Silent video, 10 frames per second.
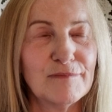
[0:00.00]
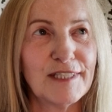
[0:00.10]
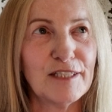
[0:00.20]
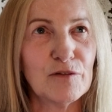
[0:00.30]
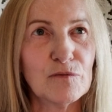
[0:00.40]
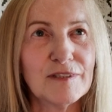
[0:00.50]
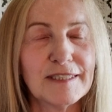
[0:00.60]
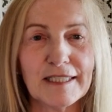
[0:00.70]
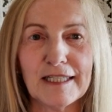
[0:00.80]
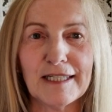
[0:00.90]
they don't
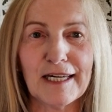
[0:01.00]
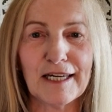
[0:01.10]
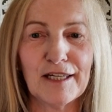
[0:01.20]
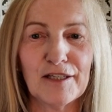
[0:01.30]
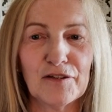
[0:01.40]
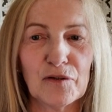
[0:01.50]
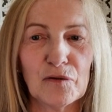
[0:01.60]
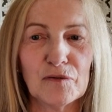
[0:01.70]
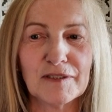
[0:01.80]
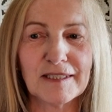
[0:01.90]
see
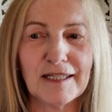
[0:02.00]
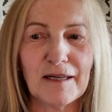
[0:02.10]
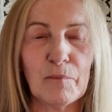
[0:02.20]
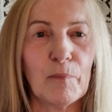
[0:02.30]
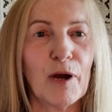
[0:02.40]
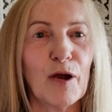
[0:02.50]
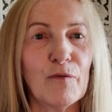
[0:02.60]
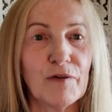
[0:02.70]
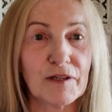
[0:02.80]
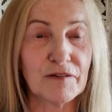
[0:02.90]
those
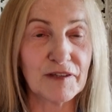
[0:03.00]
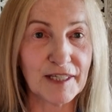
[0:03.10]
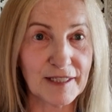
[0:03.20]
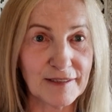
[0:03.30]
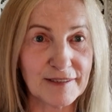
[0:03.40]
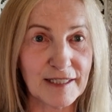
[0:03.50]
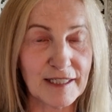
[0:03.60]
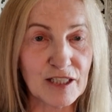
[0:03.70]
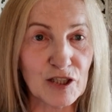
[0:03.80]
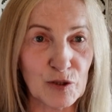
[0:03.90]
imperfect things
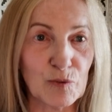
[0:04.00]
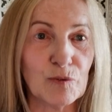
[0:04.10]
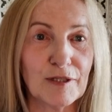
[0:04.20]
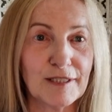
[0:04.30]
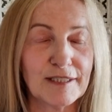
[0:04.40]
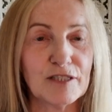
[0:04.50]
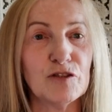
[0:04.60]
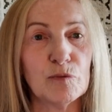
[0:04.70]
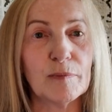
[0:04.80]
in you that you